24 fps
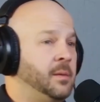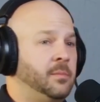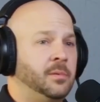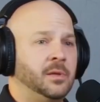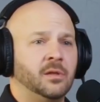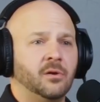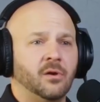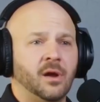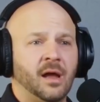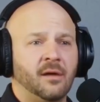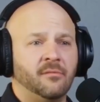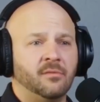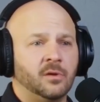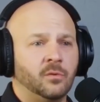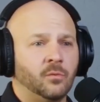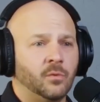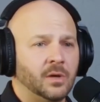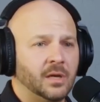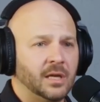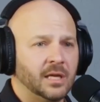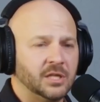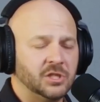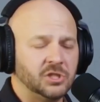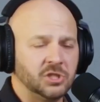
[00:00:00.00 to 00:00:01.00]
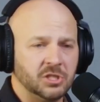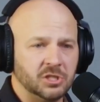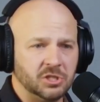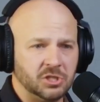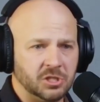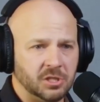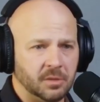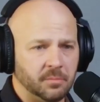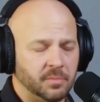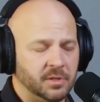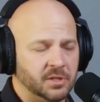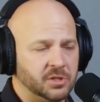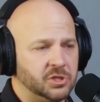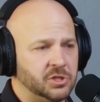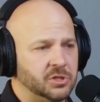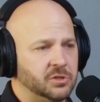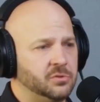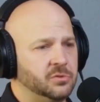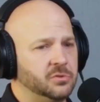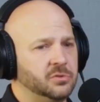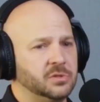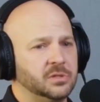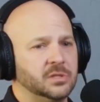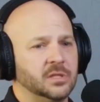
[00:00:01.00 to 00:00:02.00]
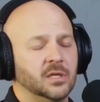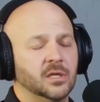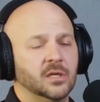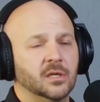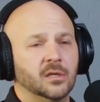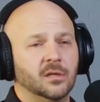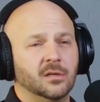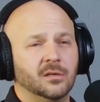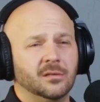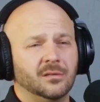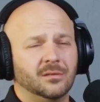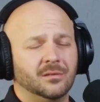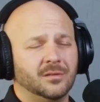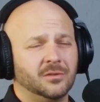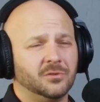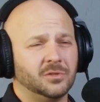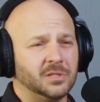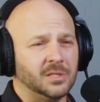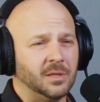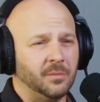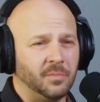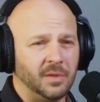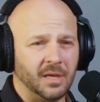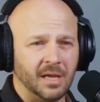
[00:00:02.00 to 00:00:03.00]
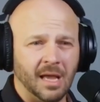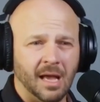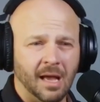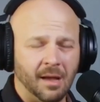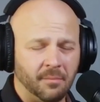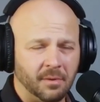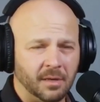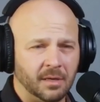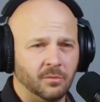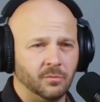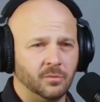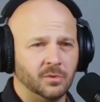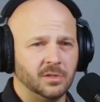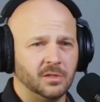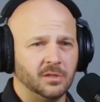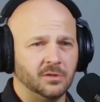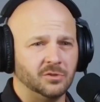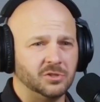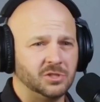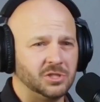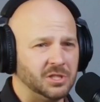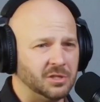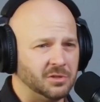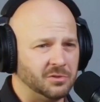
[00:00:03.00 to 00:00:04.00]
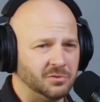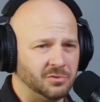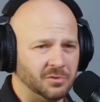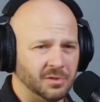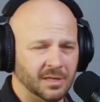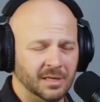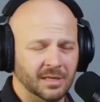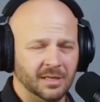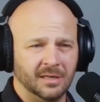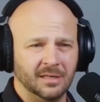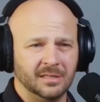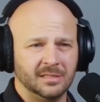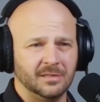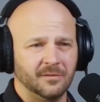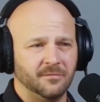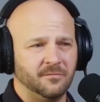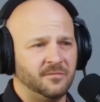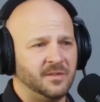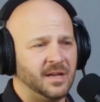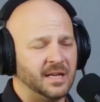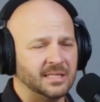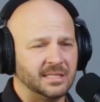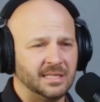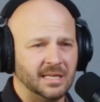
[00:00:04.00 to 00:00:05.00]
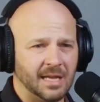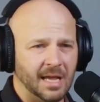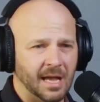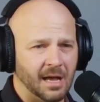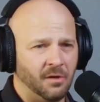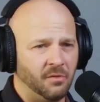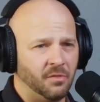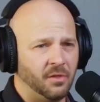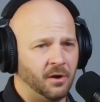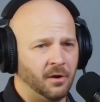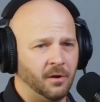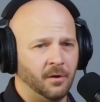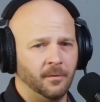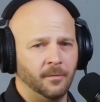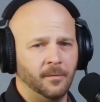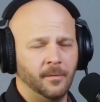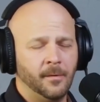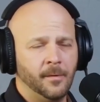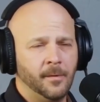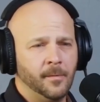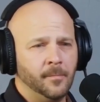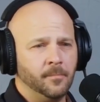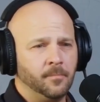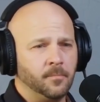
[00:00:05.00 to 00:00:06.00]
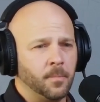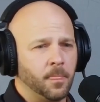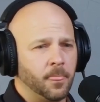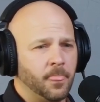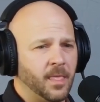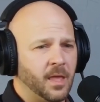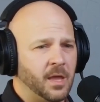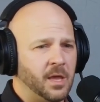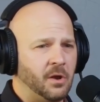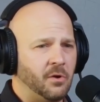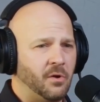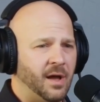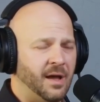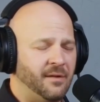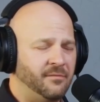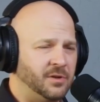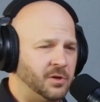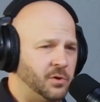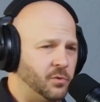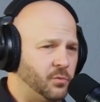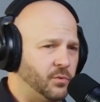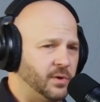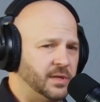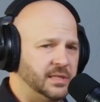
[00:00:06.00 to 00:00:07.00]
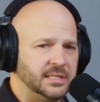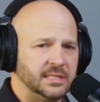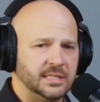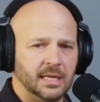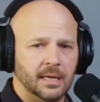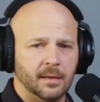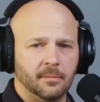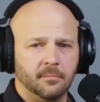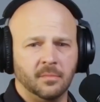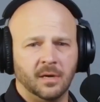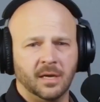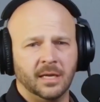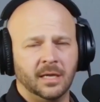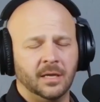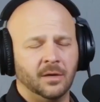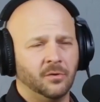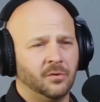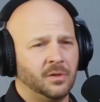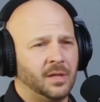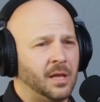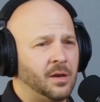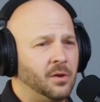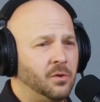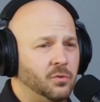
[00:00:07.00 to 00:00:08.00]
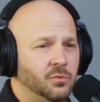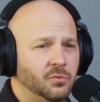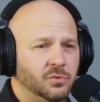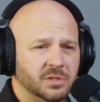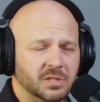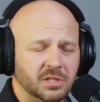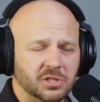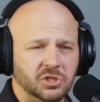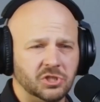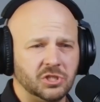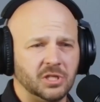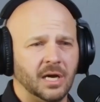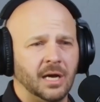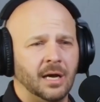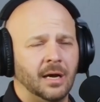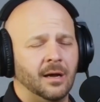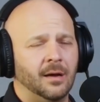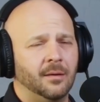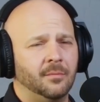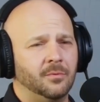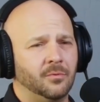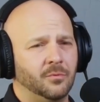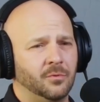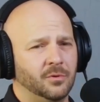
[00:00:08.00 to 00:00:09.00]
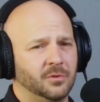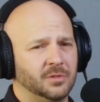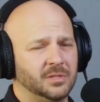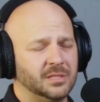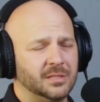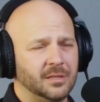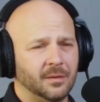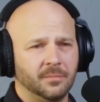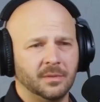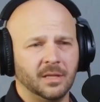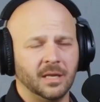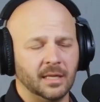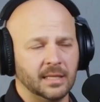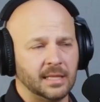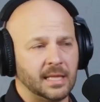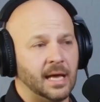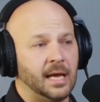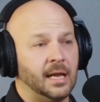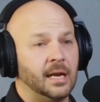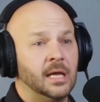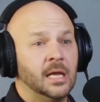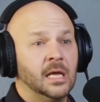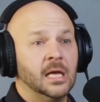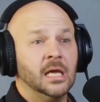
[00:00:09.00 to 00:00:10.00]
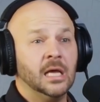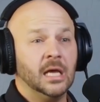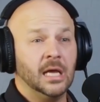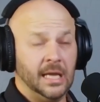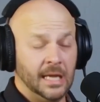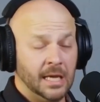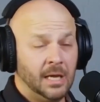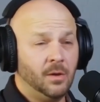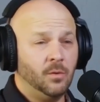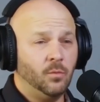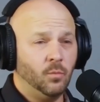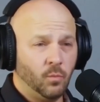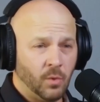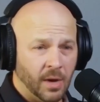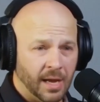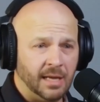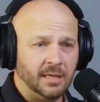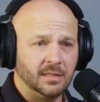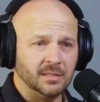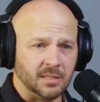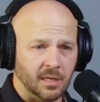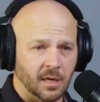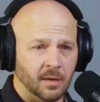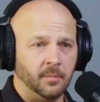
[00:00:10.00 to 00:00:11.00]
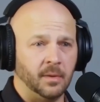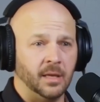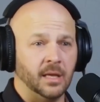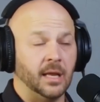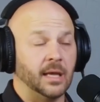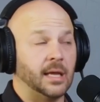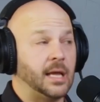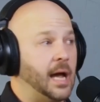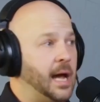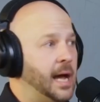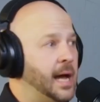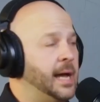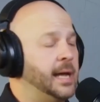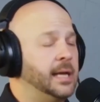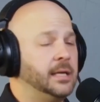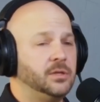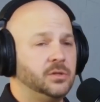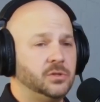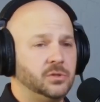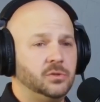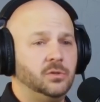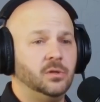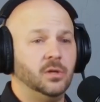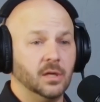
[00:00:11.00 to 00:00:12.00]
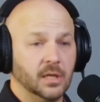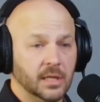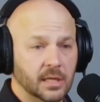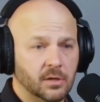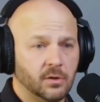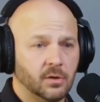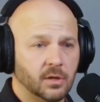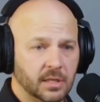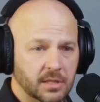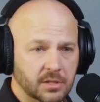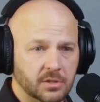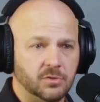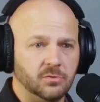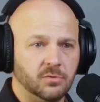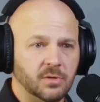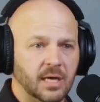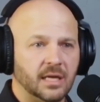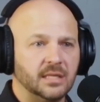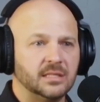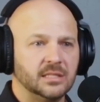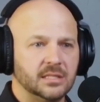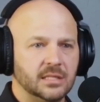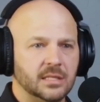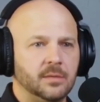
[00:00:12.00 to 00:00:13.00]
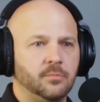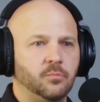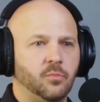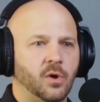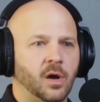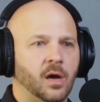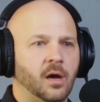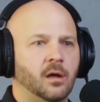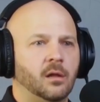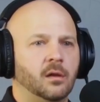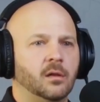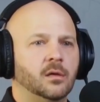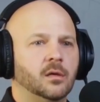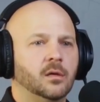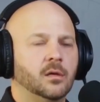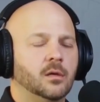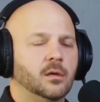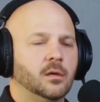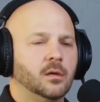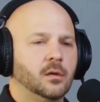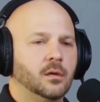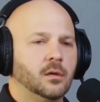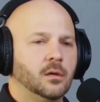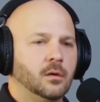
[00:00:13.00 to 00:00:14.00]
maybe they're having relationship issues, there's something happening with their children and it's affecting how they're, having to reset money, or they lose a job or something like that. It weighs on me. Like, I literally do not sleep well